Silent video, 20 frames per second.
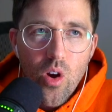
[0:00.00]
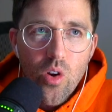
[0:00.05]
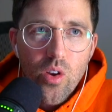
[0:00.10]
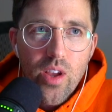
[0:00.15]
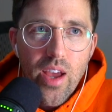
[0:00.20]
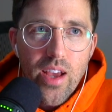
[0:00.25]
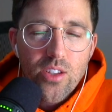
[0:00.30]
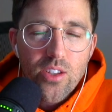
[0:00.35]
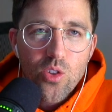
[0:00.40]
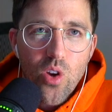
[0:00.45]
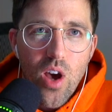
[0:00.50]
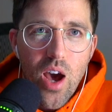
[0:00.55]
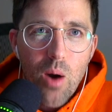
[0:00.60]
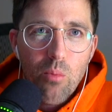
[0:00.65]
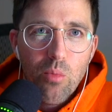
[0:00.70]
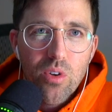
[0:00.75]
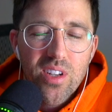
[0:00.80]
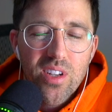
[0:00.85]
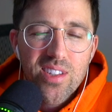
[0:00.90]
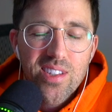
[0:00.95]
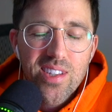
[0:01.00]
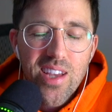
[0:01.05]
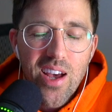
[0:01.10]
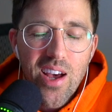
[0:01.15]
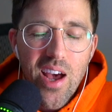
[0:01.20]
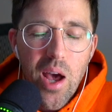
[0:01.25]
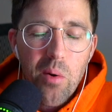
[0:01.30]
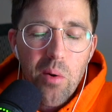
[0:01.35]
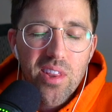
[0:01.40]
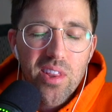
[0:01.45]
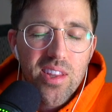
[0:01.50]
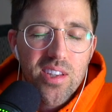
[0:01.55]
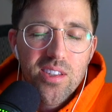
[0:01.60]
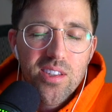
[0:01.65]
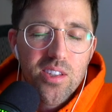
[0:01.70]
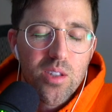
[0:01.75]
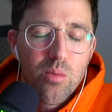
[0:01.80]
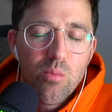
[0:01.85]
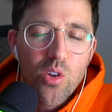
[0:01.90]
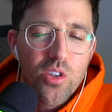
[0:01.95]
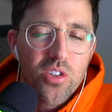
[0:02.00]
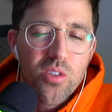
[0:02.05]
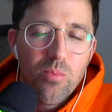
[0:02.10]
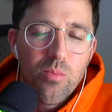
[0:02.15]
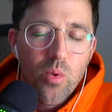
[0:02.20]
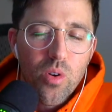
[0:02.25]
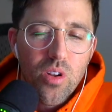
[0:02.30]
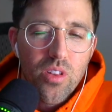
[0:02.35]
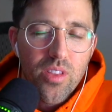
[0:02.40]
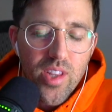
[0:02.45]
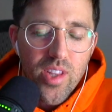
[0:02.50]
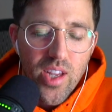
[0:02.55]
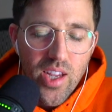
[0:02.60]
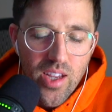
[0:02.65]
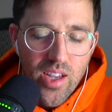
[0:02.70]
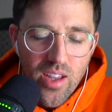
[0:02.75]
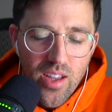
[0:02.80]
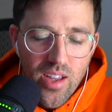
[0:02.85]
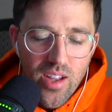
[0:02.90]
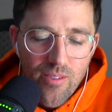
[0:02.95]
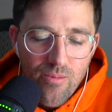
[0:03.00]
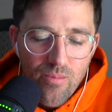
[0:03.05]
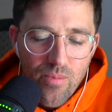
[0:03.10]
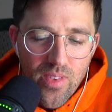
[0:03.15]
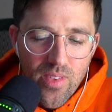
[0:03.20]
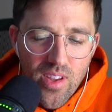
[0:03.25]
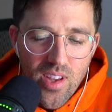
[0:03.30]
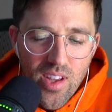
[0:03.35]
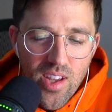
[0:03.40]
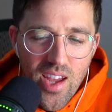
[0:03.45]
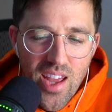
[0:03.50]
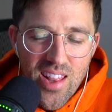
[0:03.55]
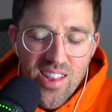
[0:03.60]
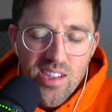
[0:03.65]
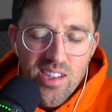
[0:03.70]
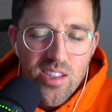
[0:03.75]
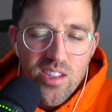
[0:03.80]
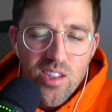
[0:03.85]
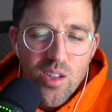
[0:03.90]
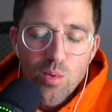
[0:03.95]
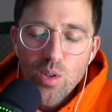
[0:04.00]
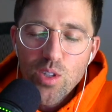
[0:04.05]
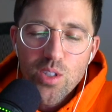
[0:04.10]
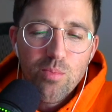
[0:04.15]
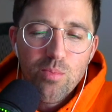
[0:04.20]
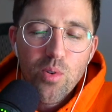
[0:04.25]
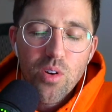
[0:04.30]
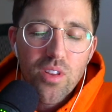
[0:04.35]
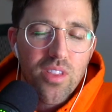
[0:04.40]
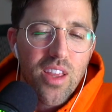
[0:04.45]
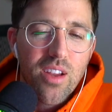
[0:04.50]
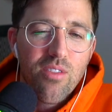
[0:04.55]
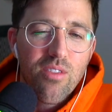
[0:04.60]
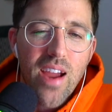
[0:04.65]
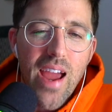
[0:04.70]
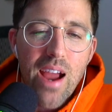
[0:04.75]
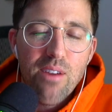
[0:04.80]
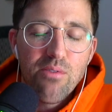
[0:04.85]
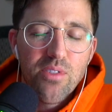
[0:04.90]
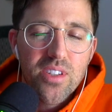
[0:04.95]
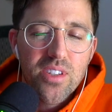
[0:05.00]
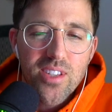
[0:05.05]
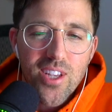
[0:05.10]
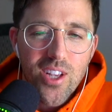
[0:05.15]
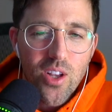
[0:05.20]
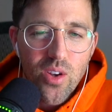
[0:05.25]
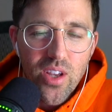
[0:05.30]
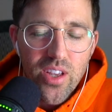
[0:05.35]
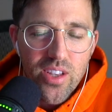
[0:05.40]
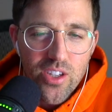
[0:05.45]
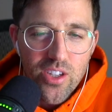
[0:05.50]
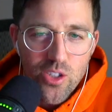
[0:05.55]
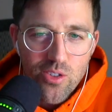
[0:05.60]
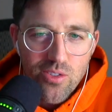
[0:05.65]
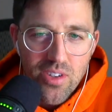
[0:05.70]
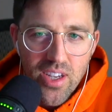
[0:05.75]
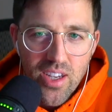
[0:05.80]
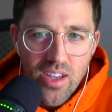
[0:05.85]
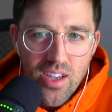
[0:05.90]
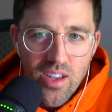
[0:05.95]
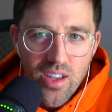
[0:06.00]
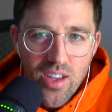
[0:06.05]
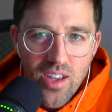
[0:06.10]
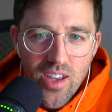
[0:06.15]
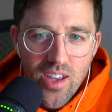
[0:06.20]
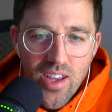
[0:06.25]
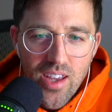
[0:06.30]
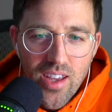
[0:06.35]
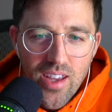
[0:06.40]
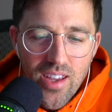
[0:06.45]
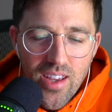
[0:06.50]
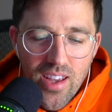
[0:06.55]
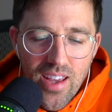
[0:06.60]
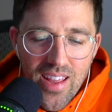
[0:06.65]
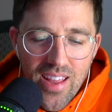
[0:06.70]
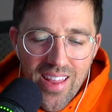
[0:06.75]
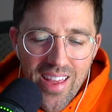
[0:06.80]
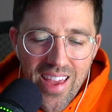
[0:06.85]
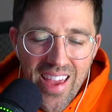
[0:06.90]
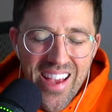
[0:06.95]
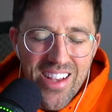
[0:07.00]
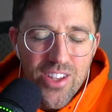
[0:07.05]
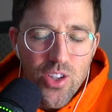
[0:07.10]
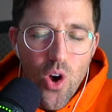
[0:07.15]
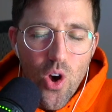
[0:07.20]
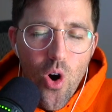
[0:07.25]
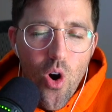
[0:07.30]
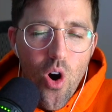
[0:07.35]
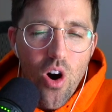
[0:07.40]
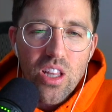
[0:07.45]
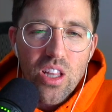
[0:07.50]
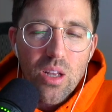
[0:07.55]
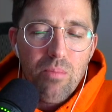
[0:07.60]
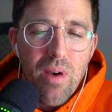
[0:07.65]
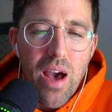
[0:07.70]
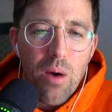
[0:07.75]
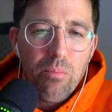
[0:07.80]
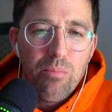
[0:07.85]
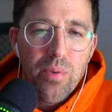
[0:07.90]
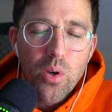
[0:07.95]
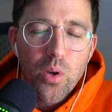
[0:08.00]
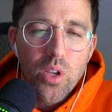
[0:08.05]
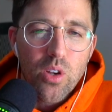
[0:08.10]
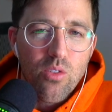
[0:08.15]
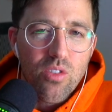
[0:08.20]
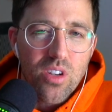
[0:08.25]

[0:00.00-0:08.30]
Okay, so I'm going to tell uh, this is the most important thing. And this is the most important thing for every single industry. It's all about building